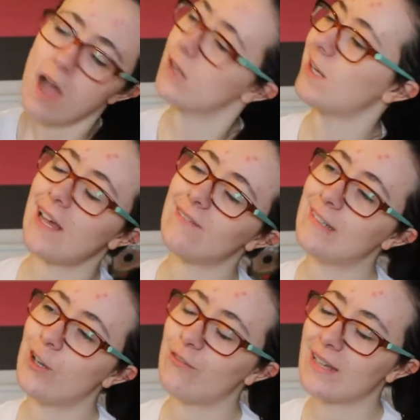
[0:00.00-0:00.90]
and yet have
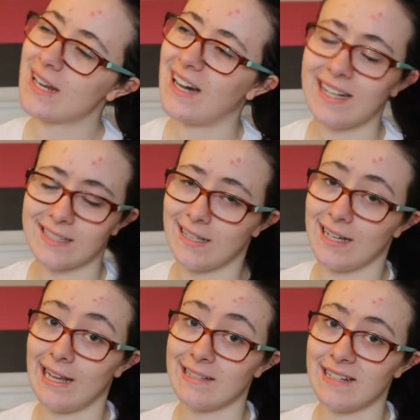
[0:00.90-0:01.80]
not figured out how to say
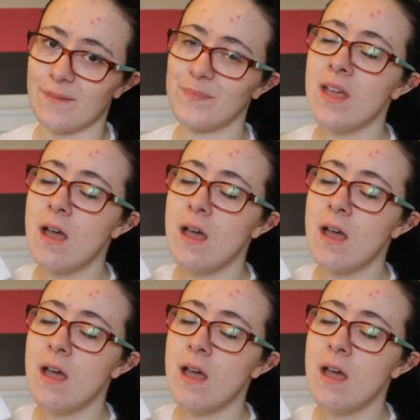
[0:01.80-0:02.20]
her last name.